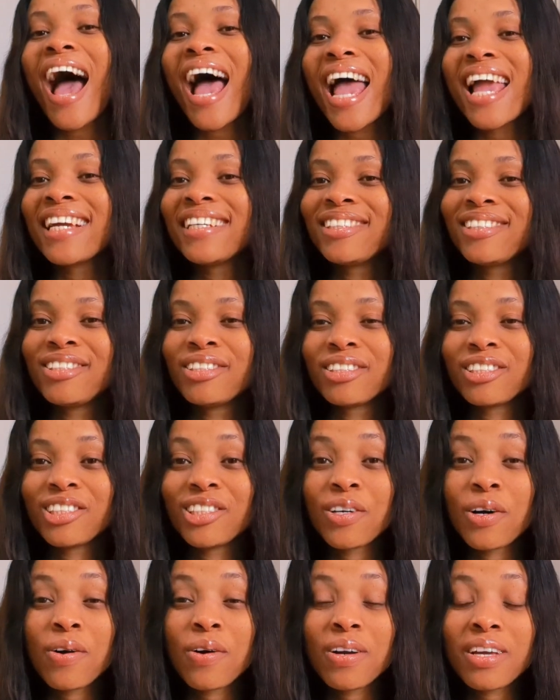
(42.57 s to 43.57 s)
i don't
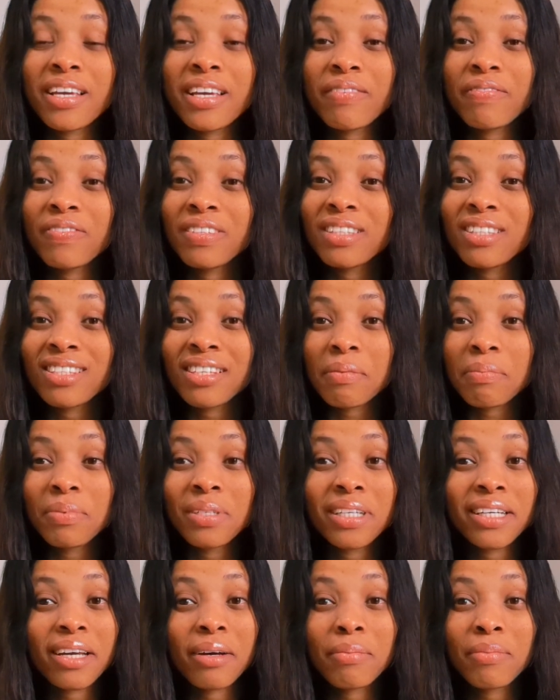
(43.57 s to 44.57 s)
know if it is
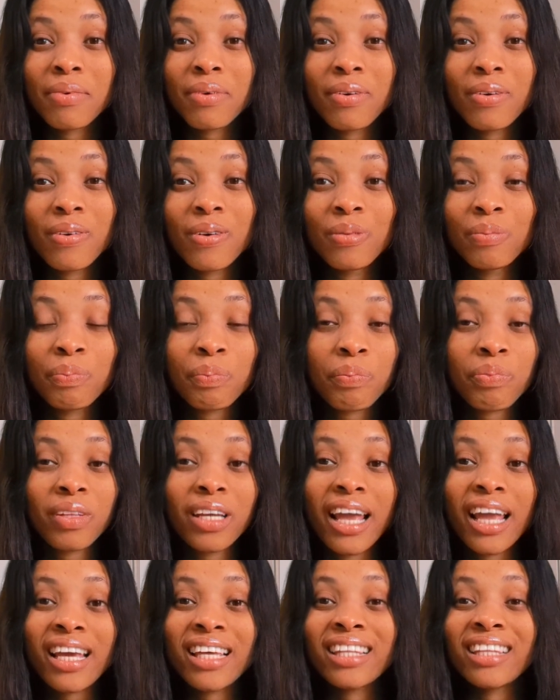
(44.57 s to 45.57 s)
applicable
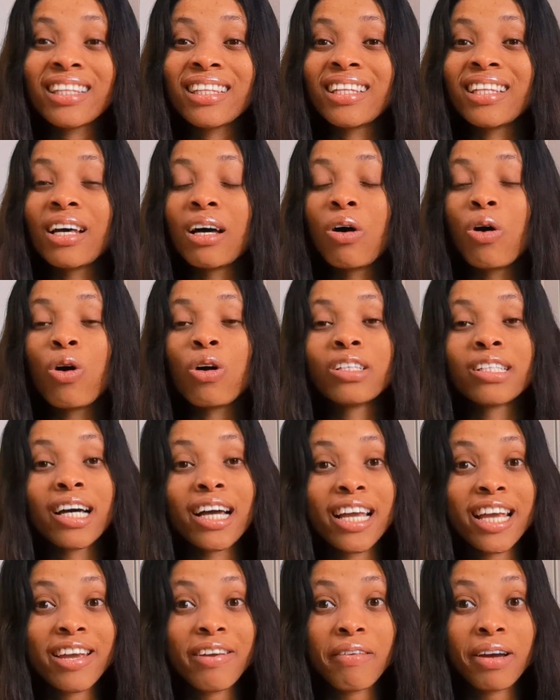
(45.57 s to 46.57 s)
in other
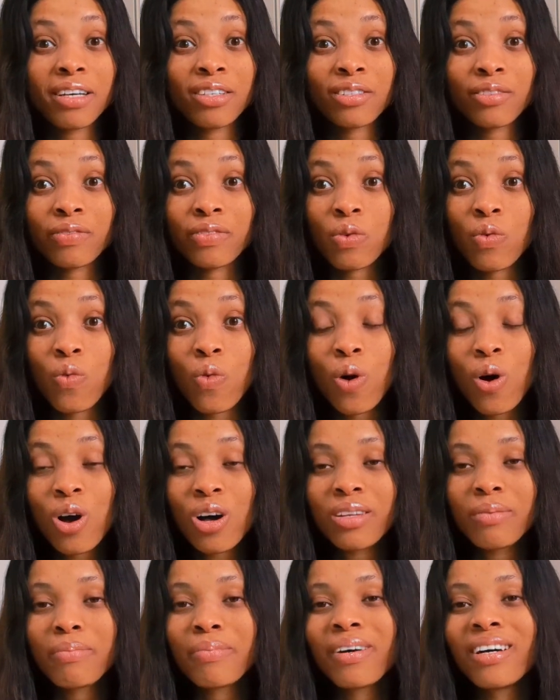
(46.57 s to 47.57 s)
areas of the
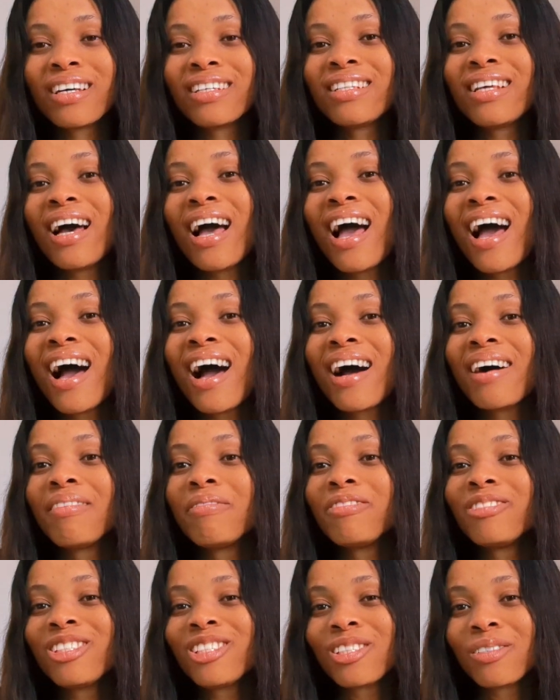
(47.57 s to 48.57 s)
world but
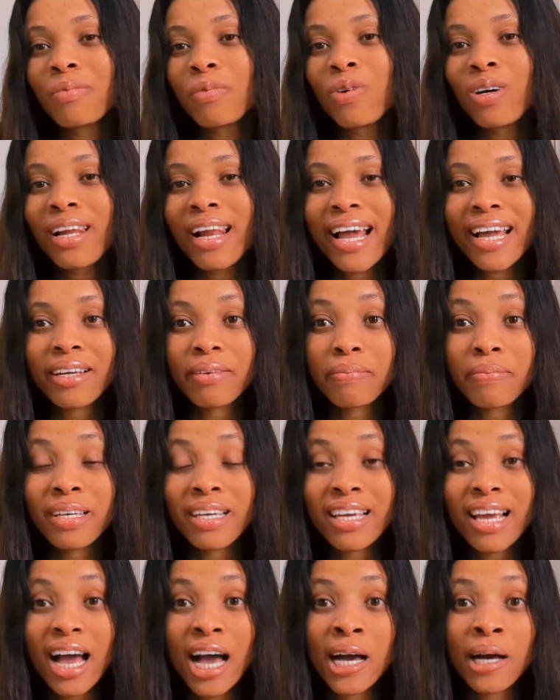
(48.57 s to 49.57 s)
someone like
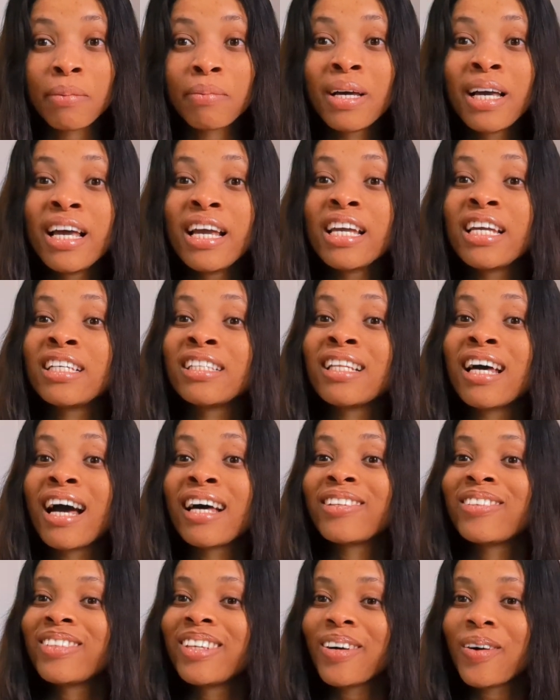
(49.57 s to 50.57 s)
me I'm in
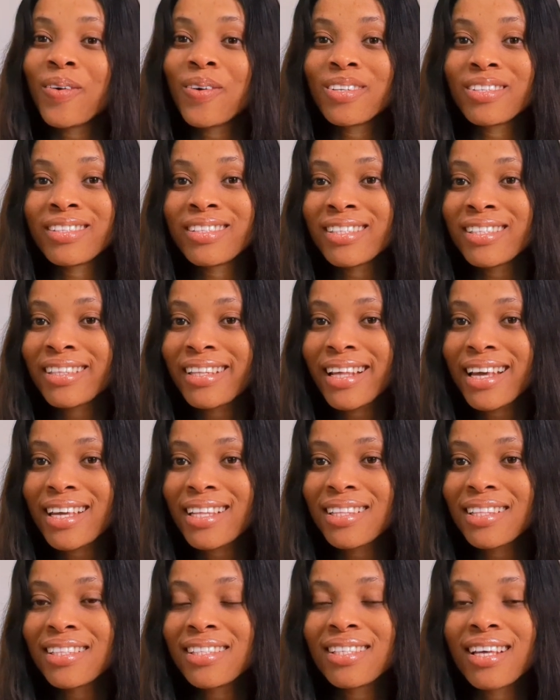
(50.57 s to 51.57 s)
another
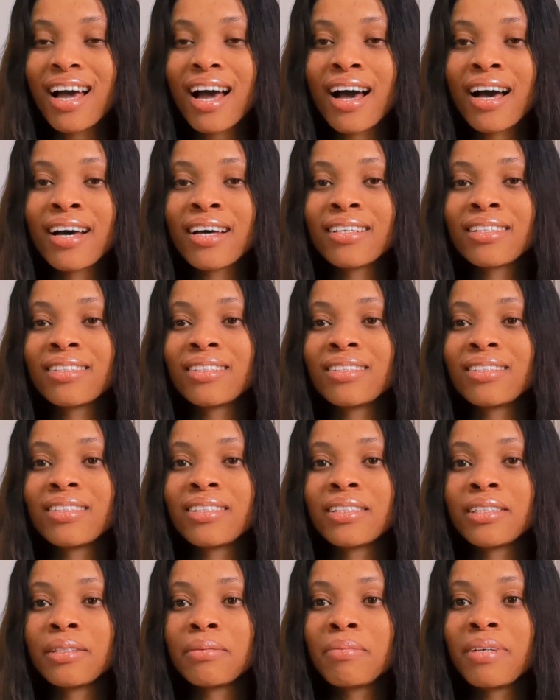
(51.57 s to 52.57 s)
continent and
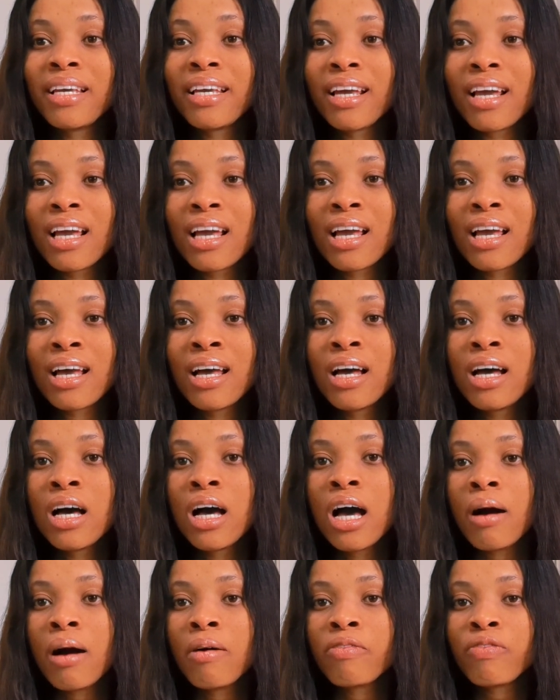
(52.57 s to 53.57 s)
um, here
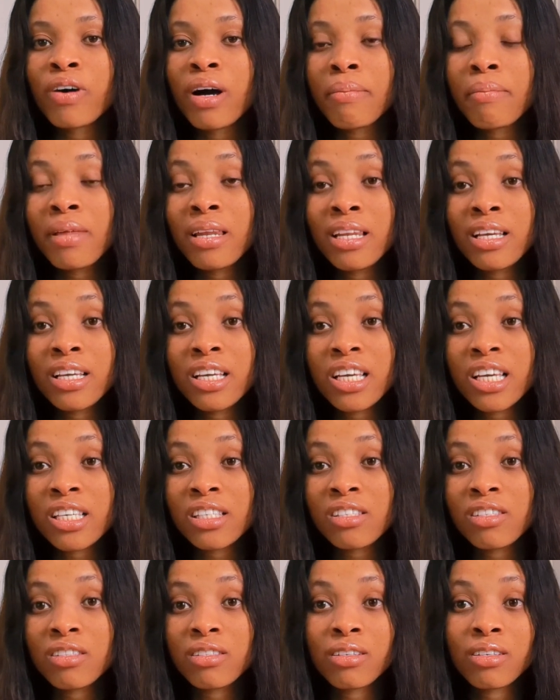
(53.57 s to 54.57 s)
family
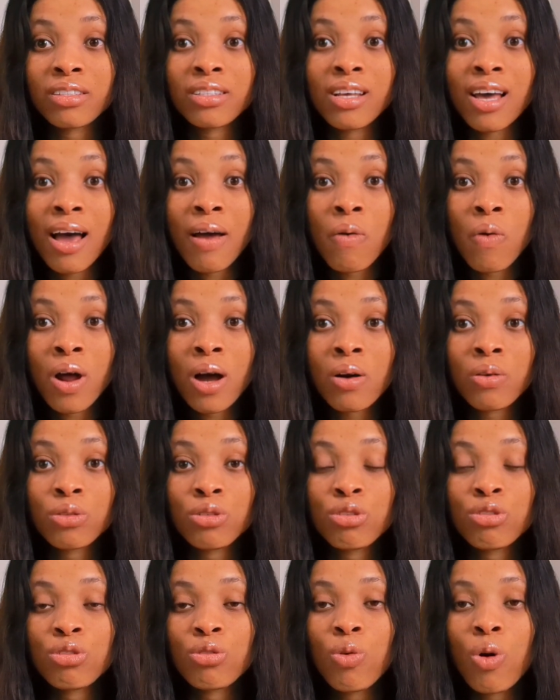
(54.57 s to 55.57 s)
is not around
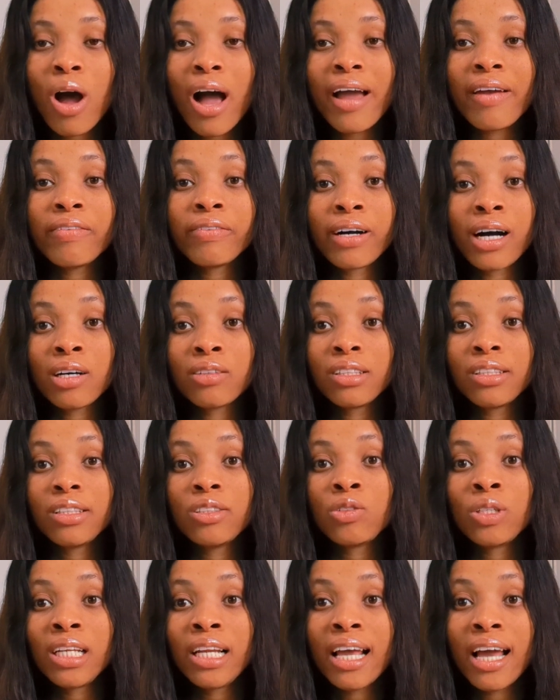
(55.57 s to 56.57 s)
so i found it
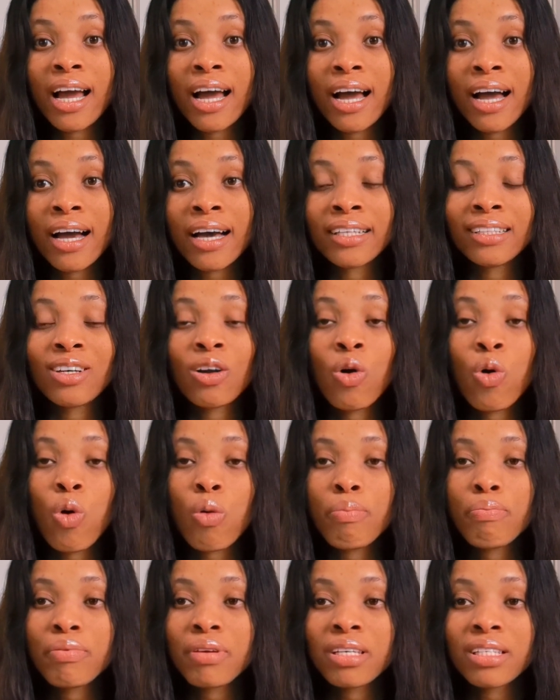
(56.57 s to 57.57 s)
really hard
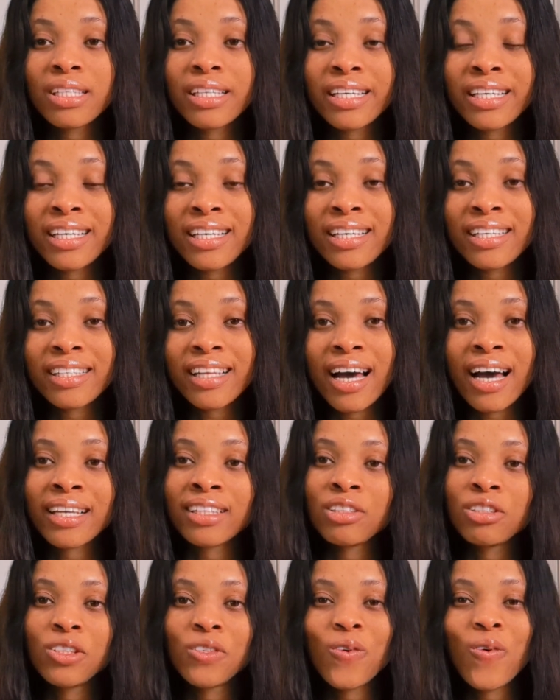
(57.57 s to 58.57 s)
coping in
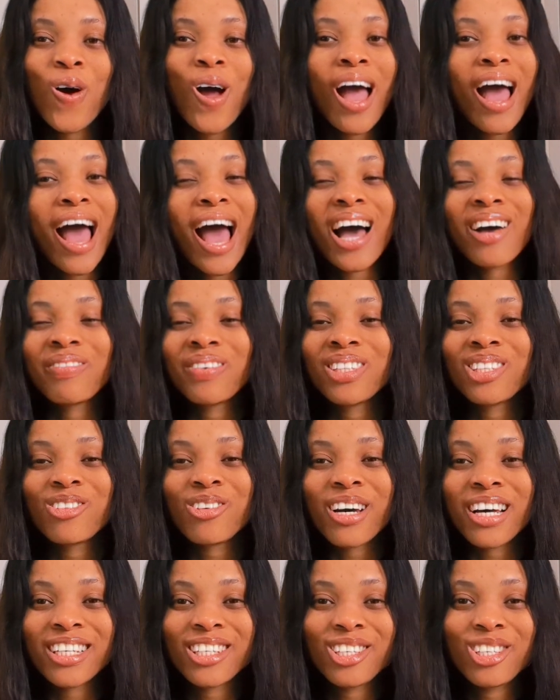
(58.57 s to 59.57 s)
and you know having
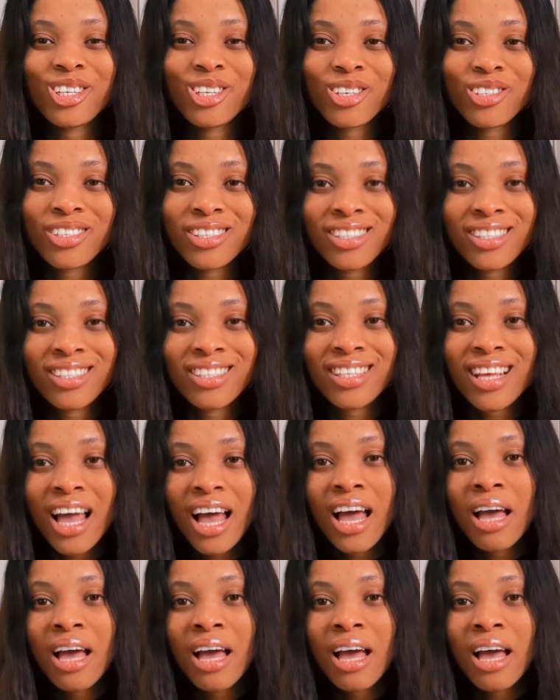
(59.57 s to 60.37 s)
to adjust